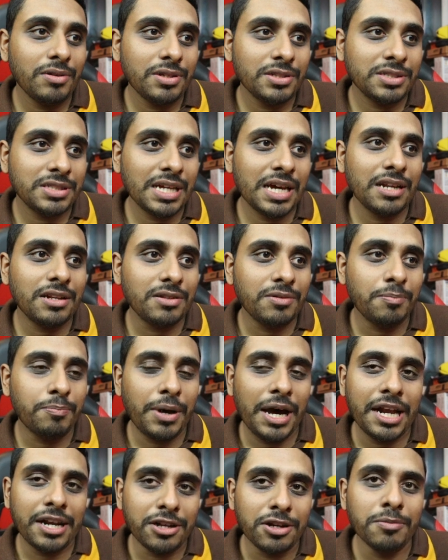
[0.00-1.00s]
said
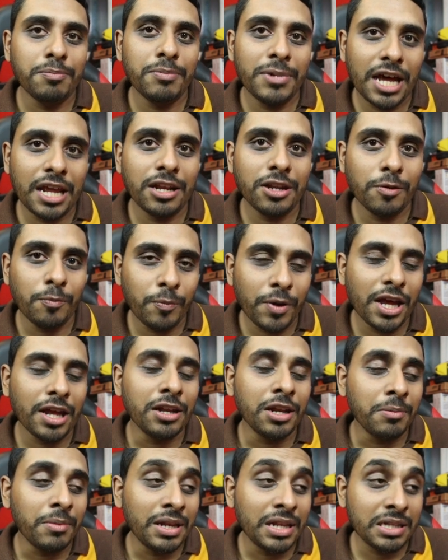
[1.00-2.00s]
ban them,
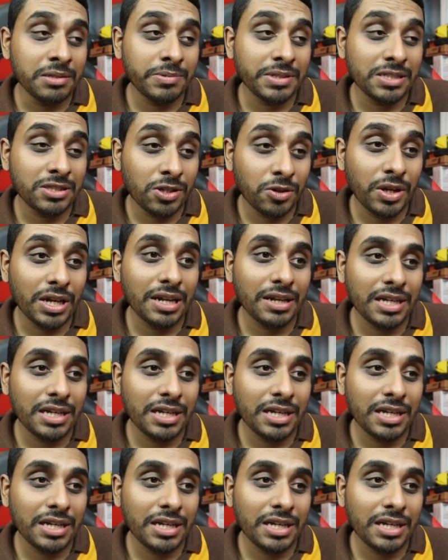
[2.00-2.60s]
and